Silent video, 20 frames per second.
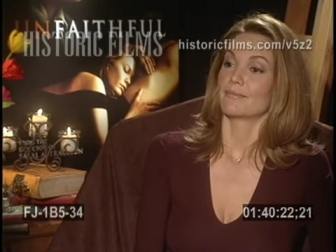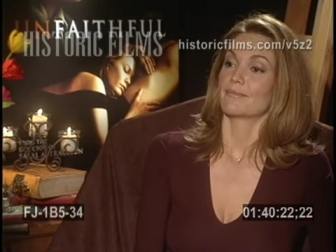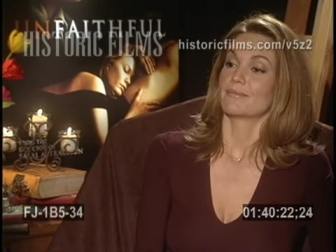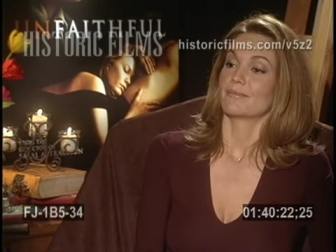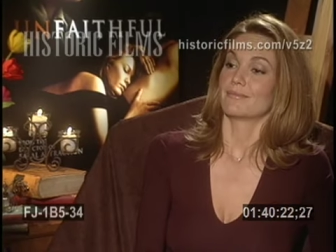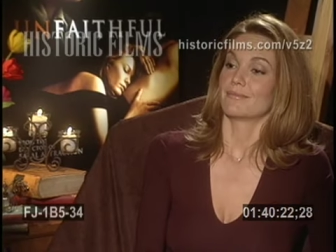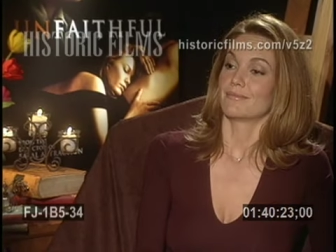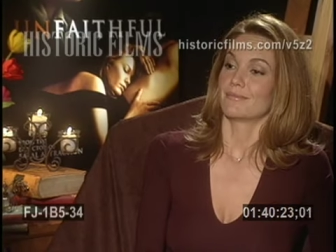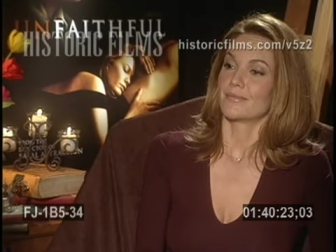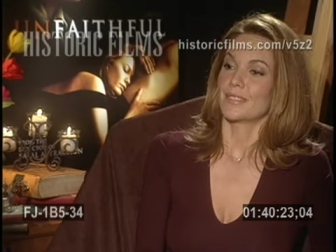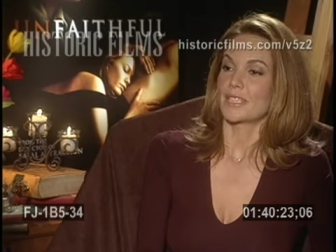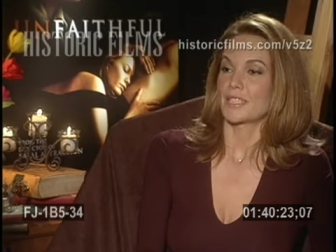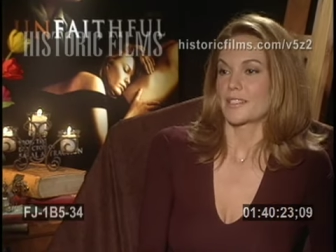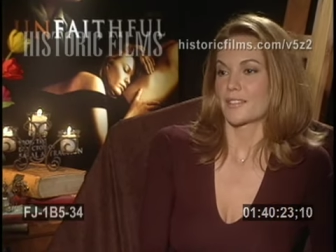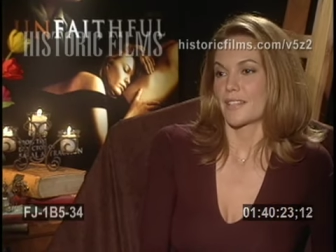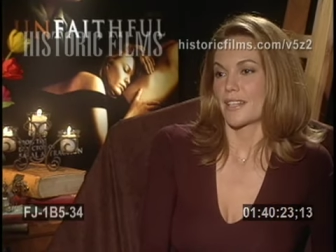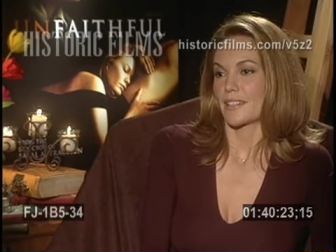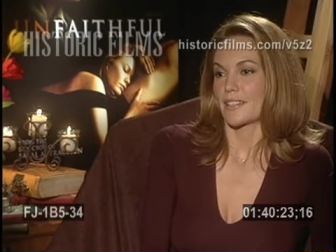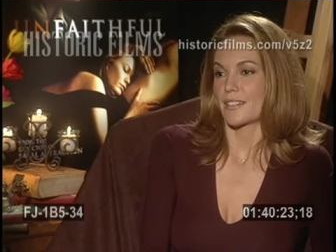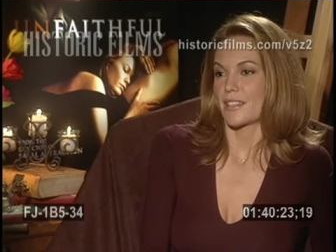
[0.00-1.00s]
Yeah. You know,
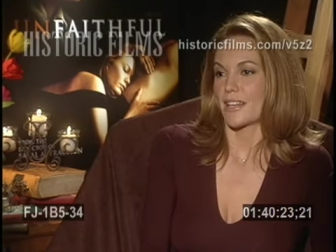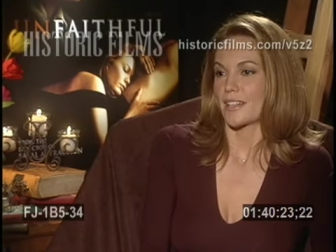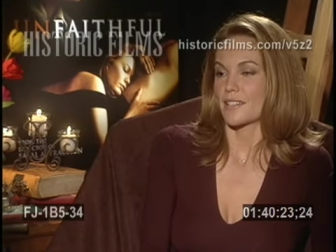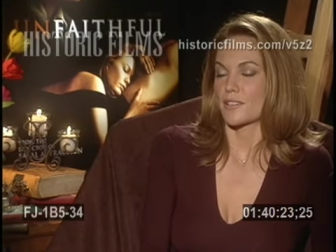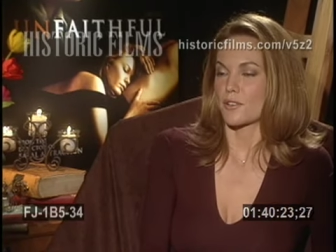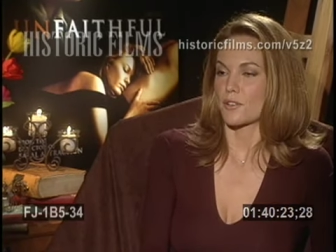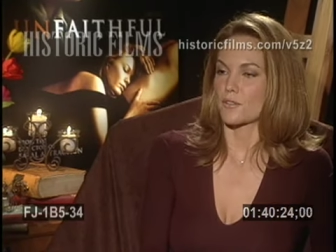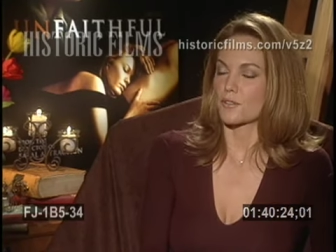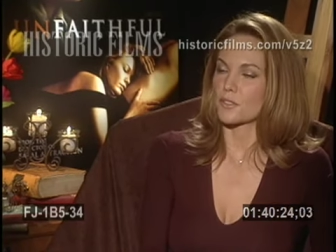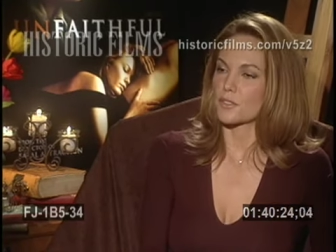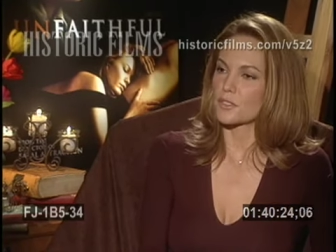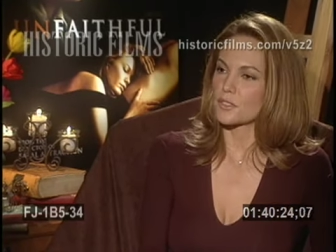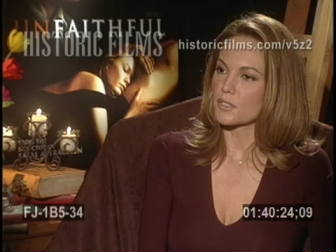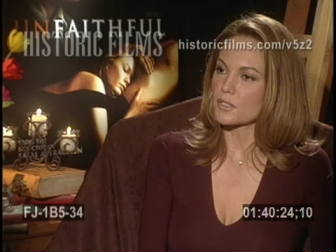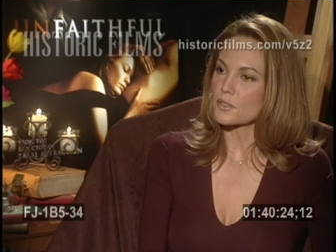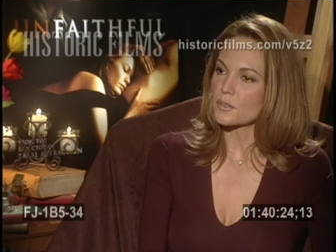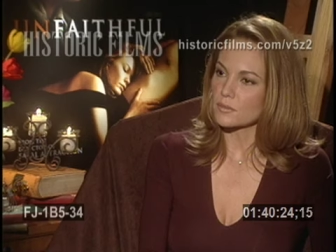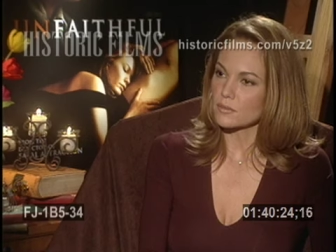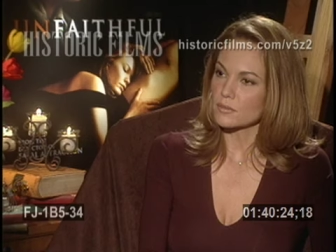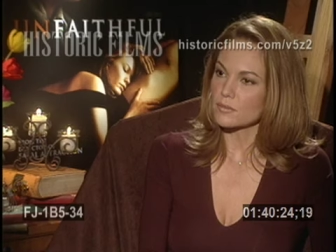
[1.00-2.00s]
that that's hurtful
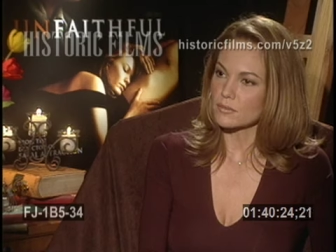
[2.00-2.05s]
too.